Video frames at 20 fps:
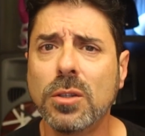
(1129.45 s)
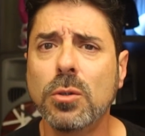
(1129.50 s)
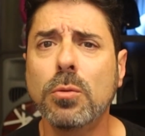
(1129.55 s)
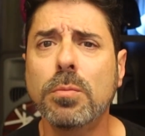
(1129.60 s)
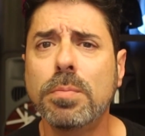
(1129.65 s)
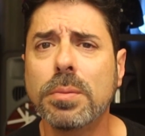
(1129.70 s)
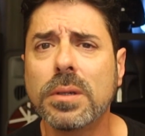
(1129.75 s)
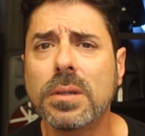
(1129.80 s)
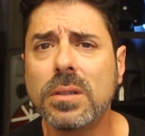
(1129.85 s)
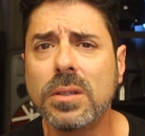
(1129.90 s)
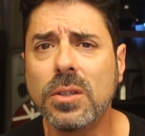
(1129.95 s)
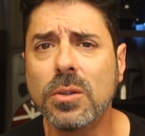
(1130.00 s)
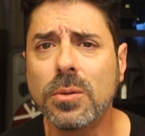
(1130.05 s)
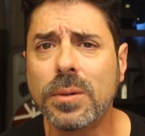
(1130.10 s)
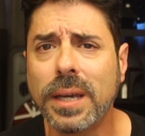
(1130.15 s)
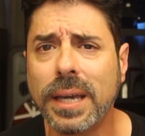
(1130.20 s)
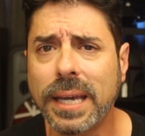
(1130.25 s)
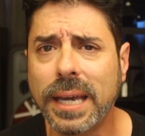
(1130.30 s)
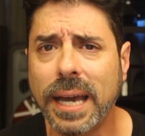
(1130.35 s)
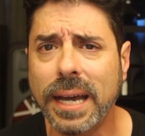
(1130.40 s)
loop you
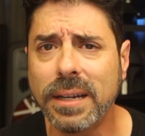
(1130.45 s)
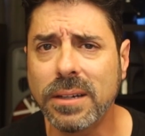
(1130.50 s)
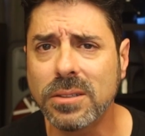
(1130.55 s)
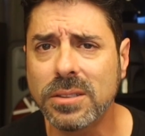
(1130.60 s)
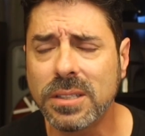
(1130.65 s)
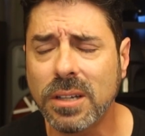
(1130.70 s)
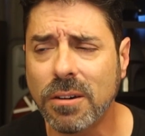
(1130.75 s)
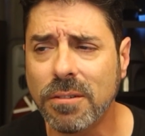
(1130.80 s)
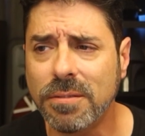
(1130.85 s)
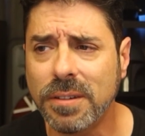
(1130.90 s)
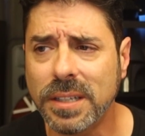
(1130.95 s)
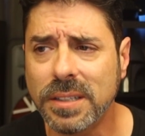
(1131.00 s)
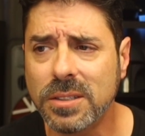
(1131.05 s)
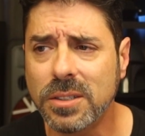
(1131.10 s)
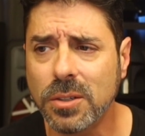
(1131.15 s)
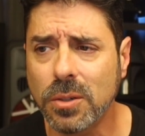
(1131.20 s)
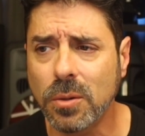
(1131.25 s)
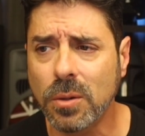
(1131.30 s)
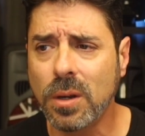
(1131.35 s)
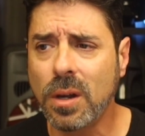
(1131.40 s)
can get yourself
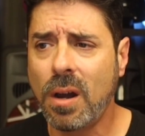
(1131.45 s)
into.